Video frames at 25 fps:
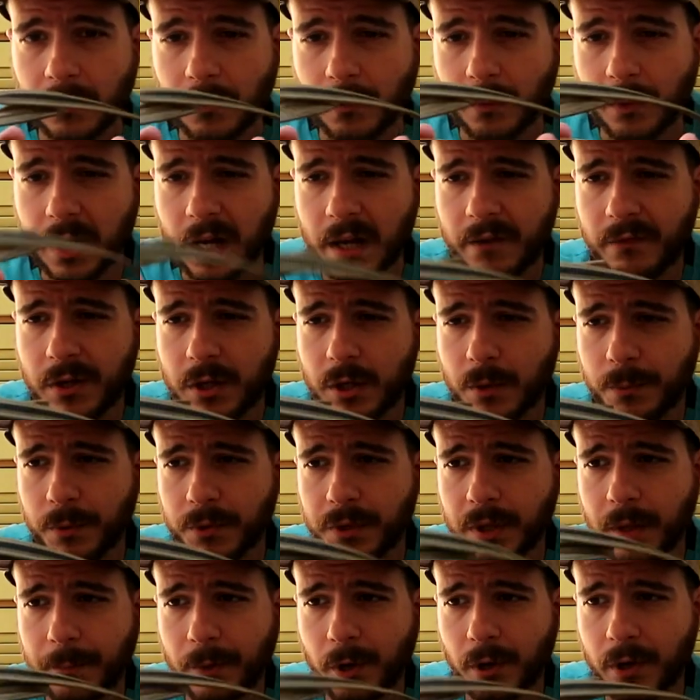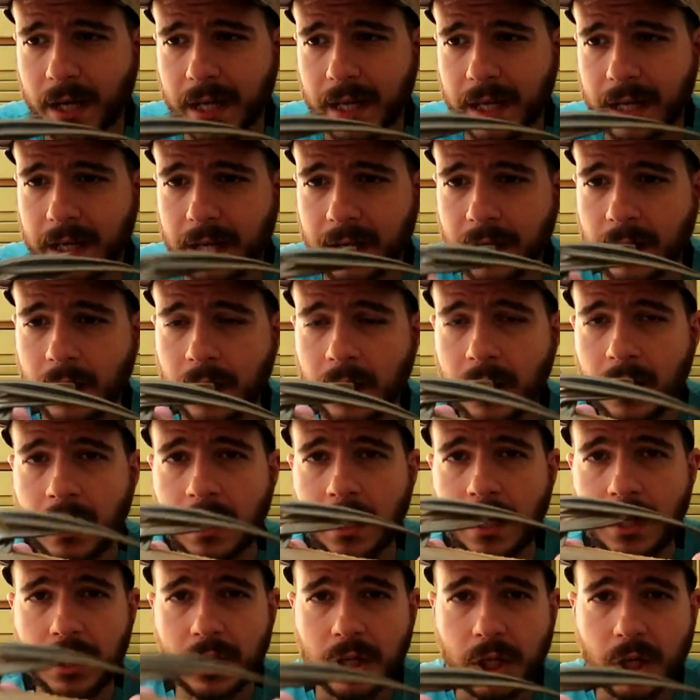whenever you put them on again,
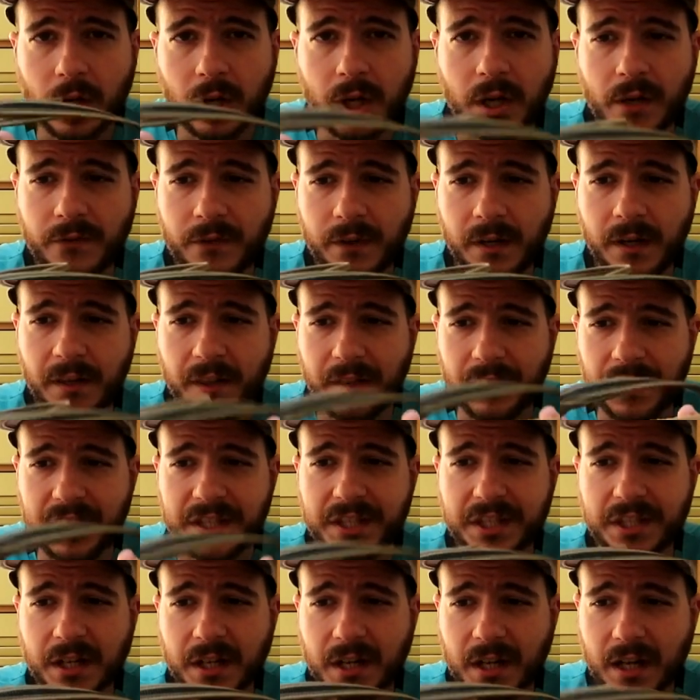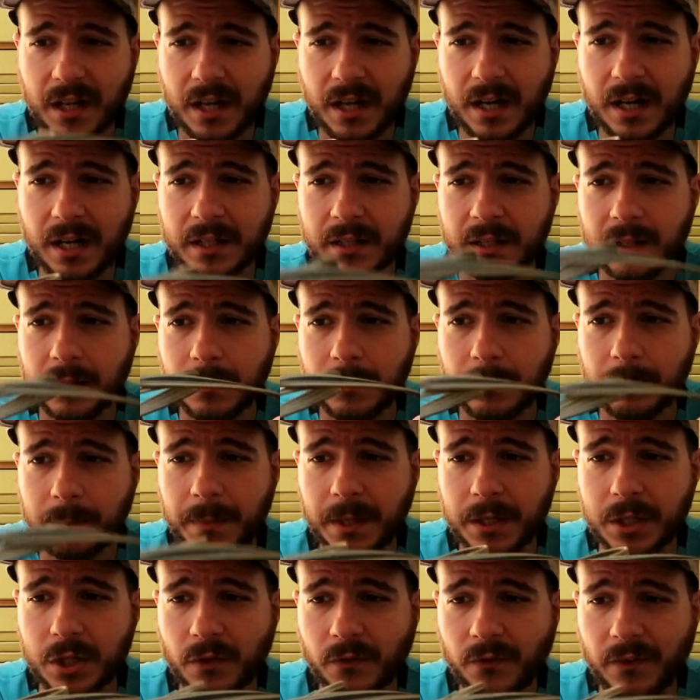you're gonna feel that this is a hard
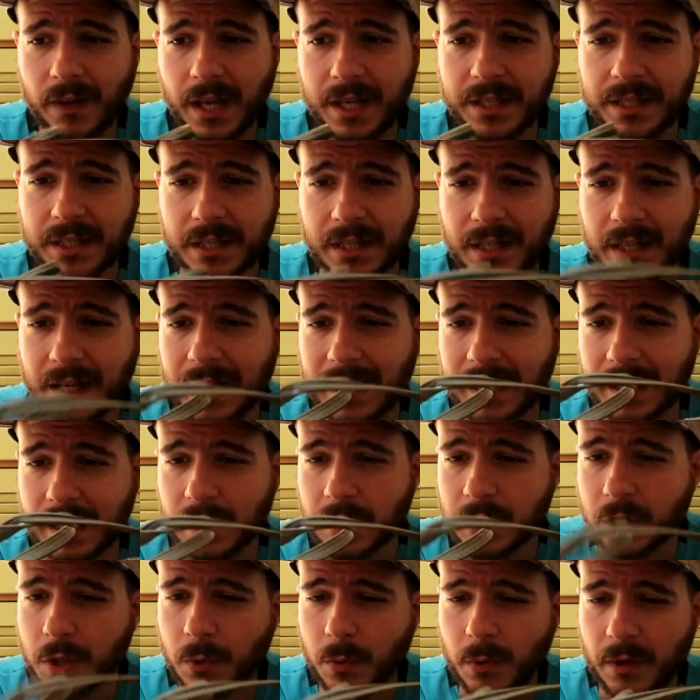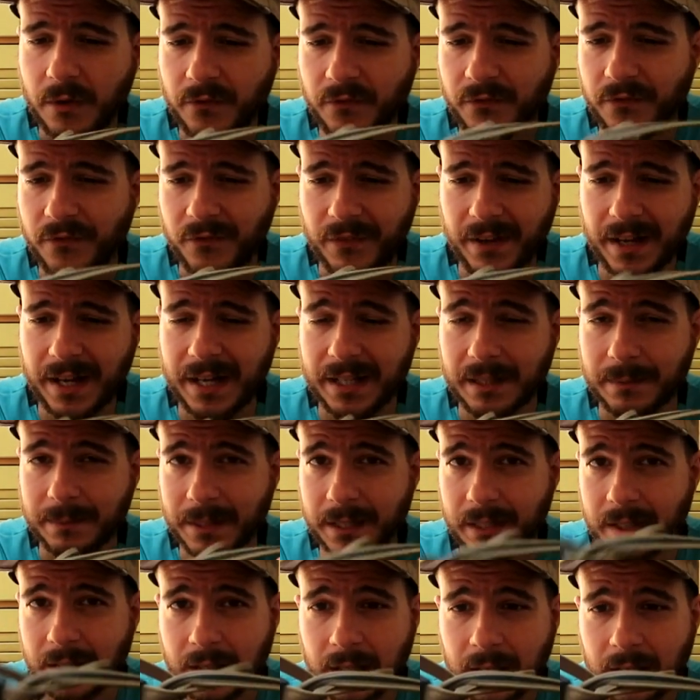piece of lacing. Like, you will feel it,
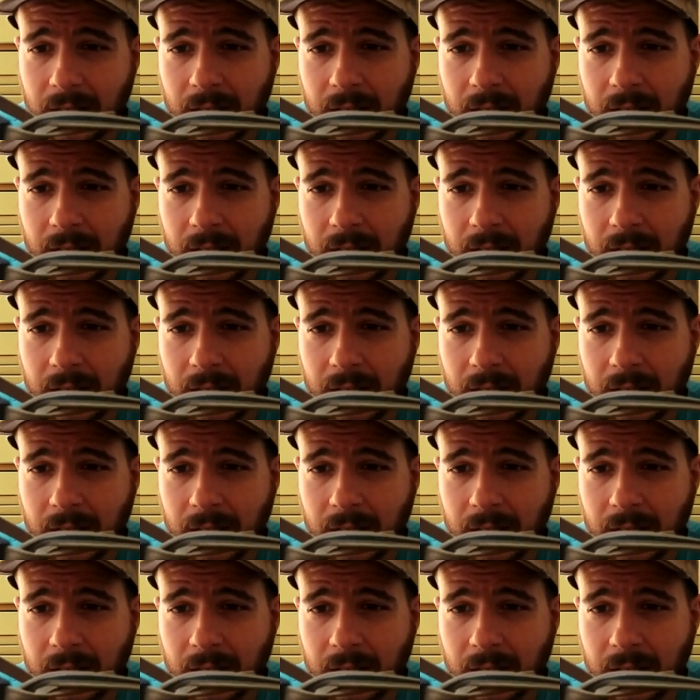man.